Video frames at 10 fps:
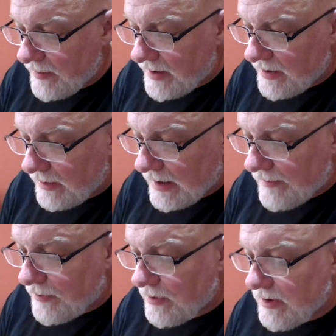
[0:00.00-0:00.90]
read a lot
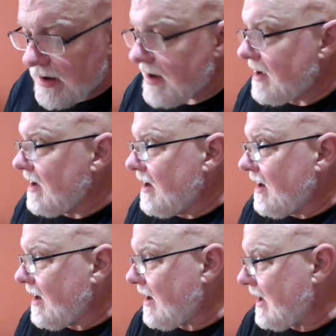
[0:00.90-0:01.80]
of horror.
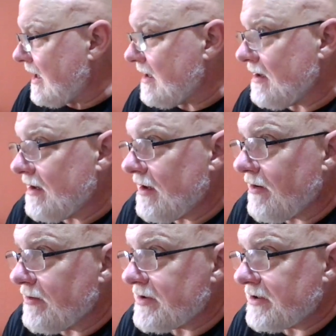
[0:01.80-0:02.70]

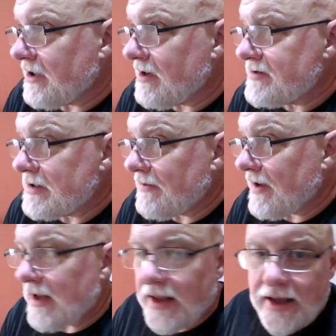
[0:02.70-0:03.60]
There was a ton of stuff I
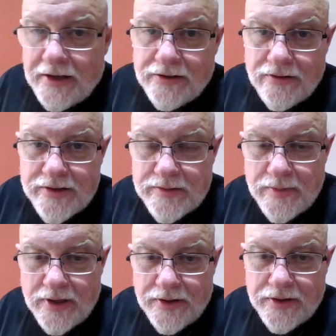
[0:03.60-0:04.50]
didn't get to this
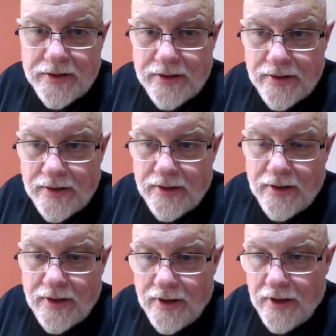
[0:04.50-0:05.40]
month
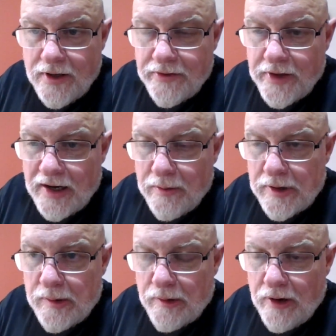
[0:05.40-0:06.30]
that I
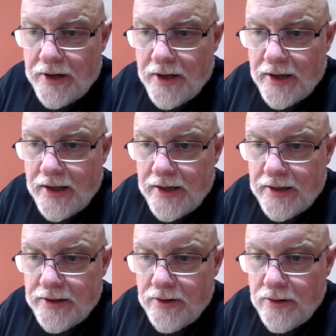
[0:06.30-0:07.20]
really regret not getting
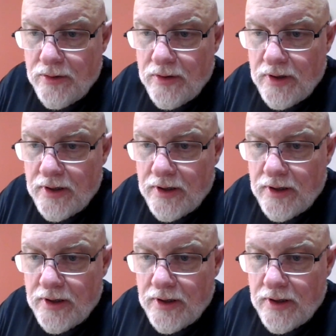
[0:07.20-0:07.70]
to.